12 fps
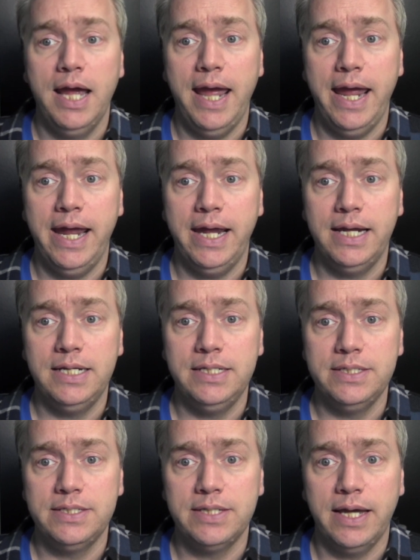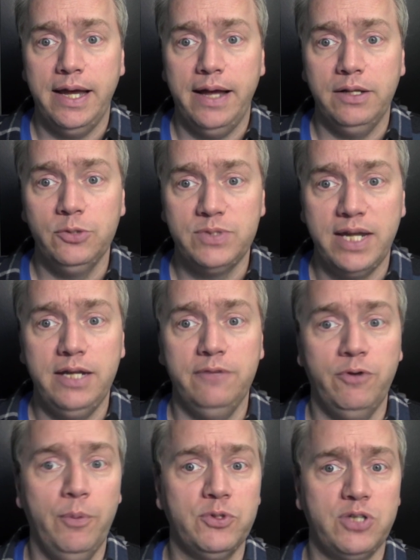And
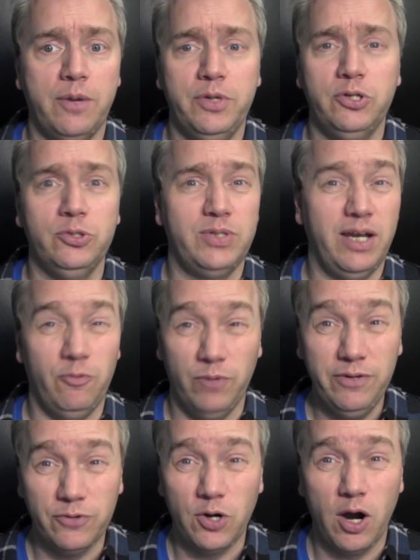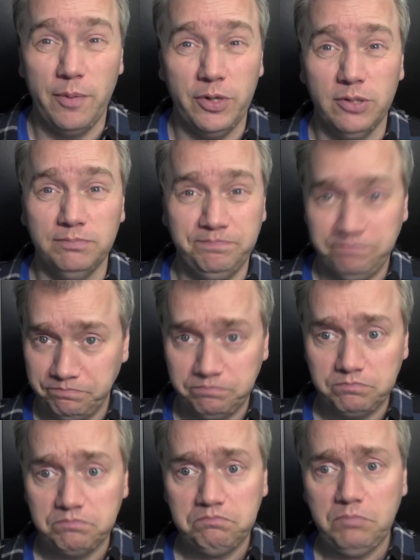Lieutenant Phobos Armor, Lieutenant Reaver Armor,
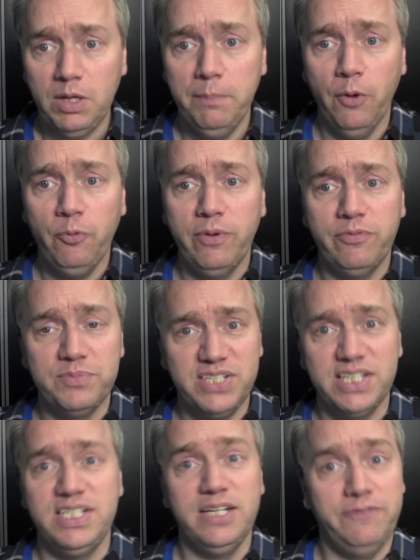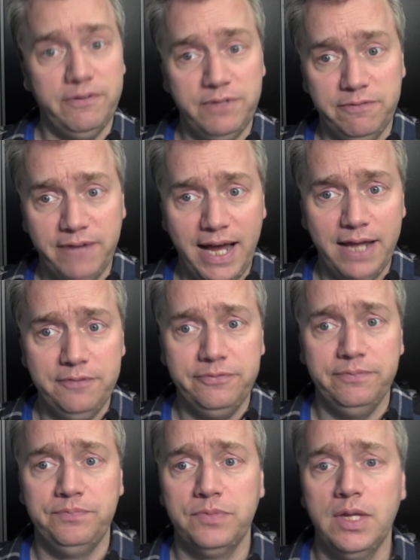both went from 60 to 55.